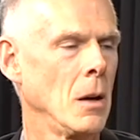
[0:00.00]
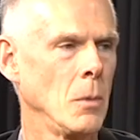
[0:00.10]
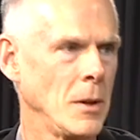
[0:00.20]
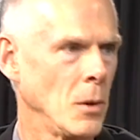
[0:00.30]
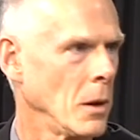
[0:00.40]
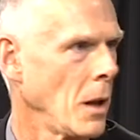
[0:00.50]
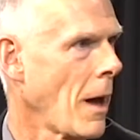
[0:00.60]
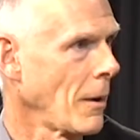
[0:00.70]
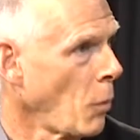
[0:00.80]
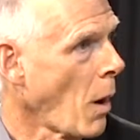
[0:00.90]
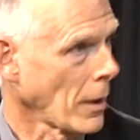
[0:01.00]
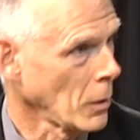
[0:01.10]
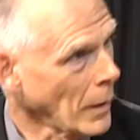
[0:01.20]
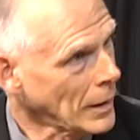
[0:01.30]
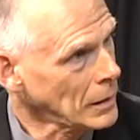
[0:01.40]
We do a lot of
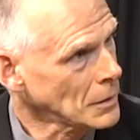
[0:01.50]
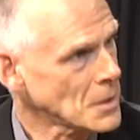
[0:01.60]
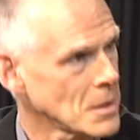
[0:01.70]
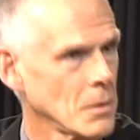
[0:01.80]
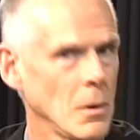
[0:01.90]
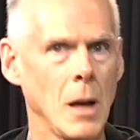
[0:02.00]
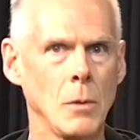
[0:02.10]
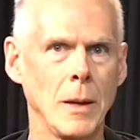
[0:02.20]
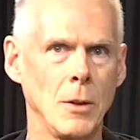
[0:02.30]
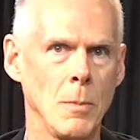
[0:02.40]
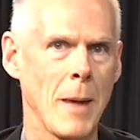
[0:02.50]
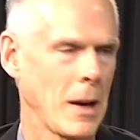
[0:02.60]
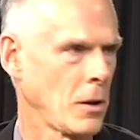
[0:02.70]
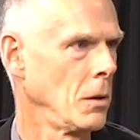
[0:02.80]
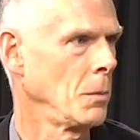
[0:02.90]
water wells. We do
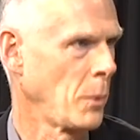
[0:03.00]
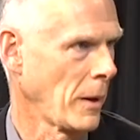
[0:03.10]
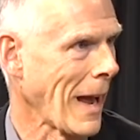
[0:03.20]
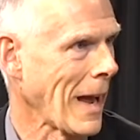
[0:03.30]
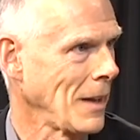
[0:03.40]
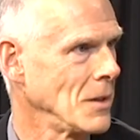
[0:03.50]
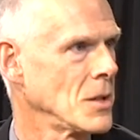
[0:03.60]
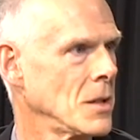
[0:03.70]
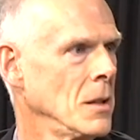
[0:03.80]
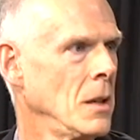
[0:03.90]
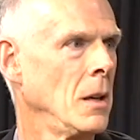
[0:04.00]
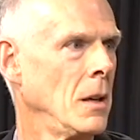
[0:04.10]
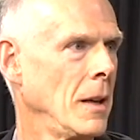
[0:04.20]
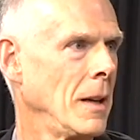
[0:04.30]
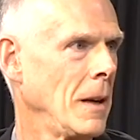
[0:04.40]
medical brigades
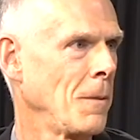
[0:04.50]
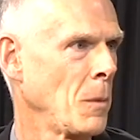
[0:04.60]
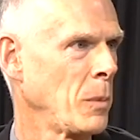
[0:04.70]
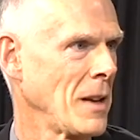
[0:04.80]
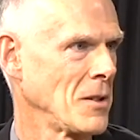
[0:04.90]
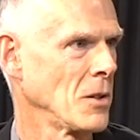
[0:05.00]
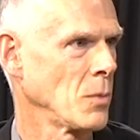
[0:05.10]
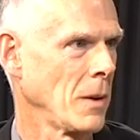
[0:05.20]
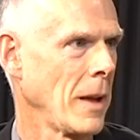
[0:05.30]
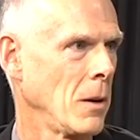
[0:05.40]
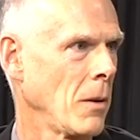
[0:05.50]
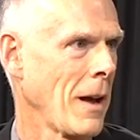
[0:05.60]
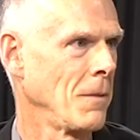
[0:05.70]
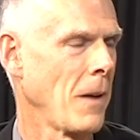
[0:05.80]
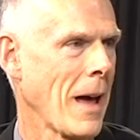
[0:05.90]
in different places where they don't
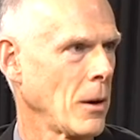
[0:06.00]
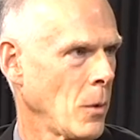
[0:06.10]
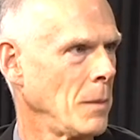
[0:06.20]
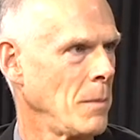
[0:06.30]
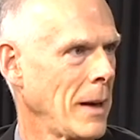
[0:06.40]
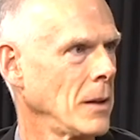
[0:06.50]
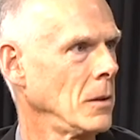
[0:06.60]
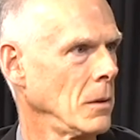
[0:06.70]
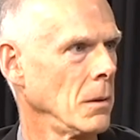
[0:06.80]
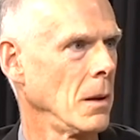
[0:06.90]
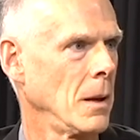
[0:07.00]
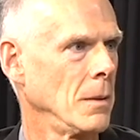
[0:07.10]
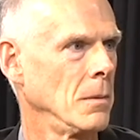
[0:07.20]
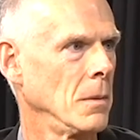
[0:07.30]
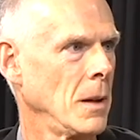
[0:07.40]
have adequate
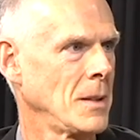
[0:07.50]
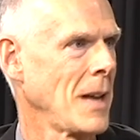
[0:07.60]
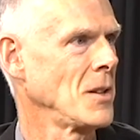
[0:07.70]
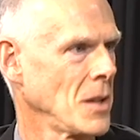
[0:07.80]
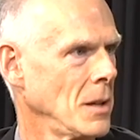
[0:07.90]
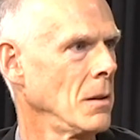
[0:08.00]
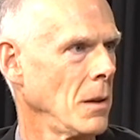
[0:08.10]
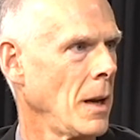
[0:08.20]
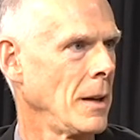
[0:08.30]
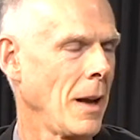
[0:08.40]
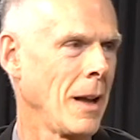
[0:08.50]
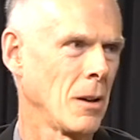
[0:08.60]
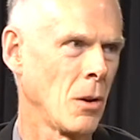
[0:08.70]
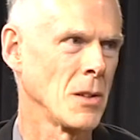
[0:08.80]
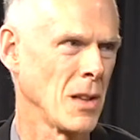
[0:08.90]
medical attention,
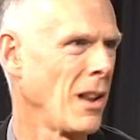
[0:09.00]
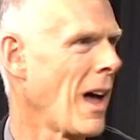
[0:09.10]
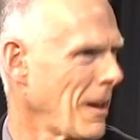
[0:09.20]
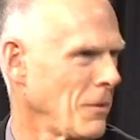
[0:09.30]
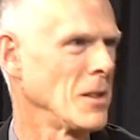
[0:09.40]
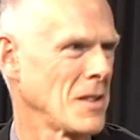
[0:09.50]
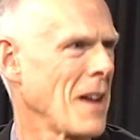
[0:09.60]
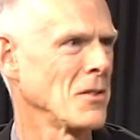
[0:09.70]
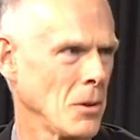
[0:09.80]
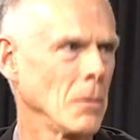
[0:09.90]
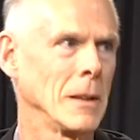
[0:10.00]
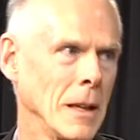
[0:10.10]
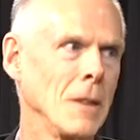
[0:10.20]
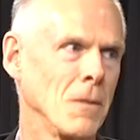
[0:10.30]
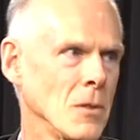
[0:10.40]
and of course a lot of disaster
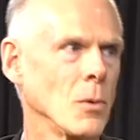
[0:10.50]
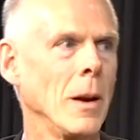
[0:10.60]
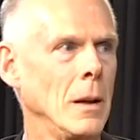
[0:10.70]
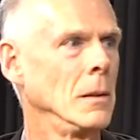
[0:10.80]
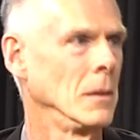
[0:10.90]
relief as well.